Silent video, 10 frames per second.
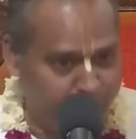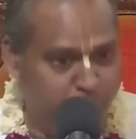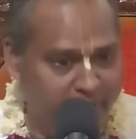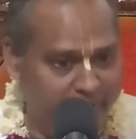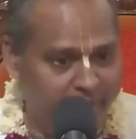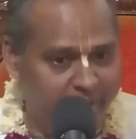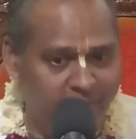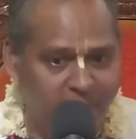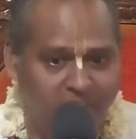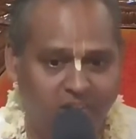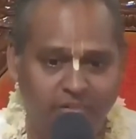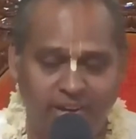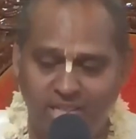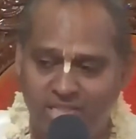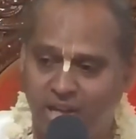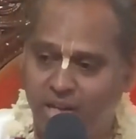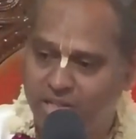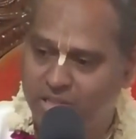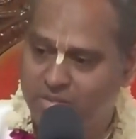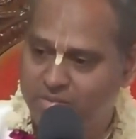demoniac, whereas the son
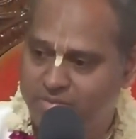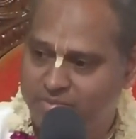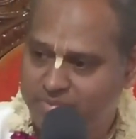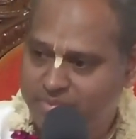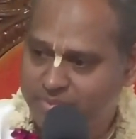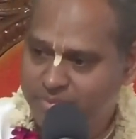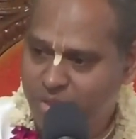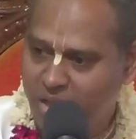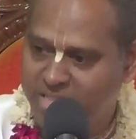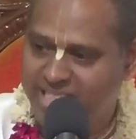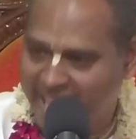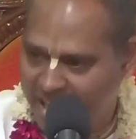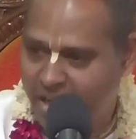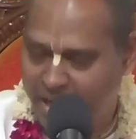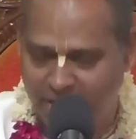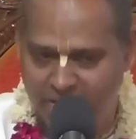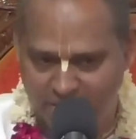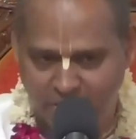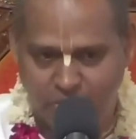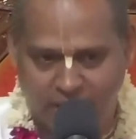is saintly,
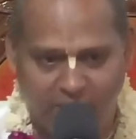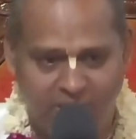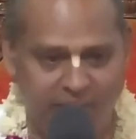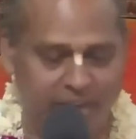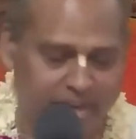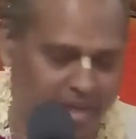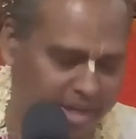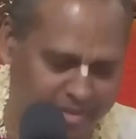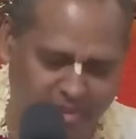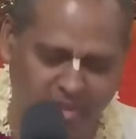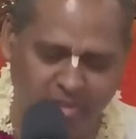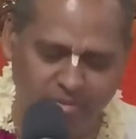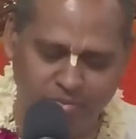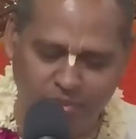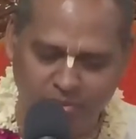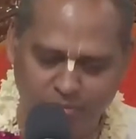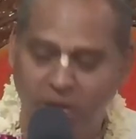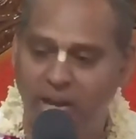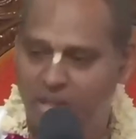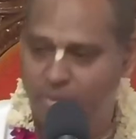as
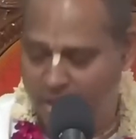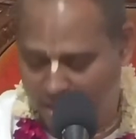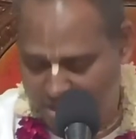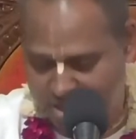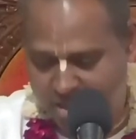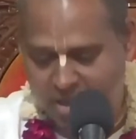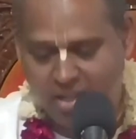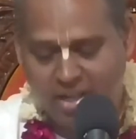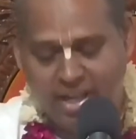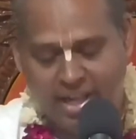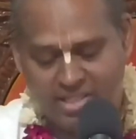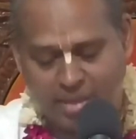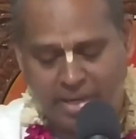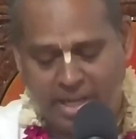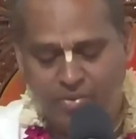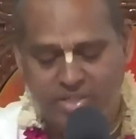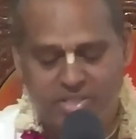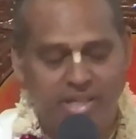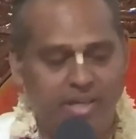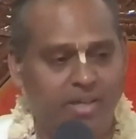Prahlad Maharaj. And sometimes we
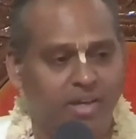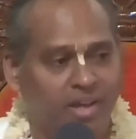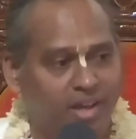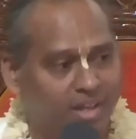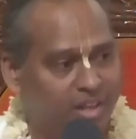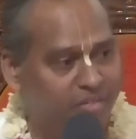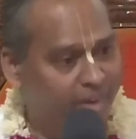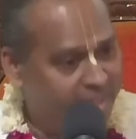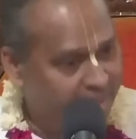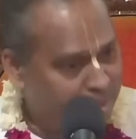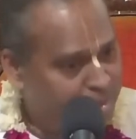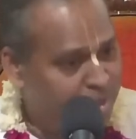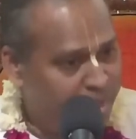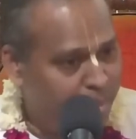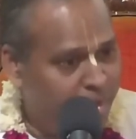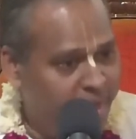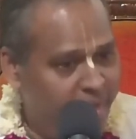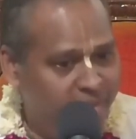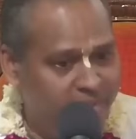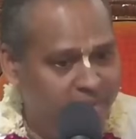see the father is also
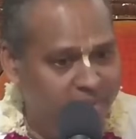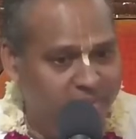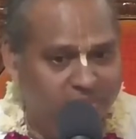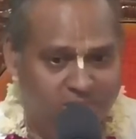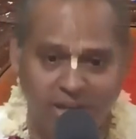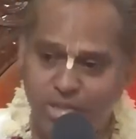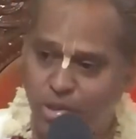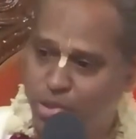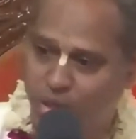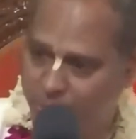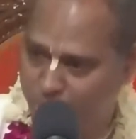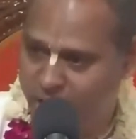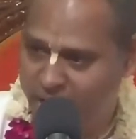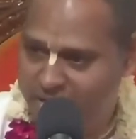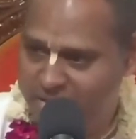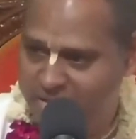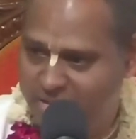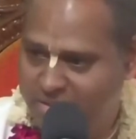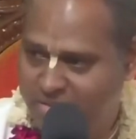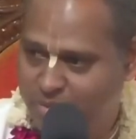demoniac, son is also demoniac.
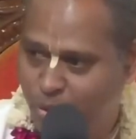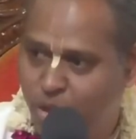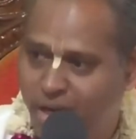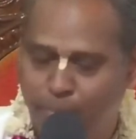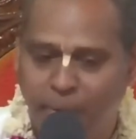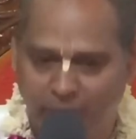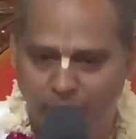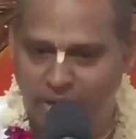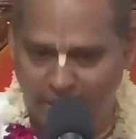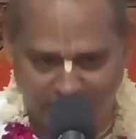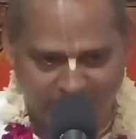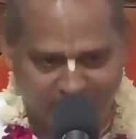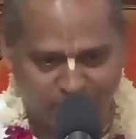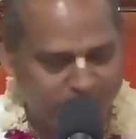Good compatibility.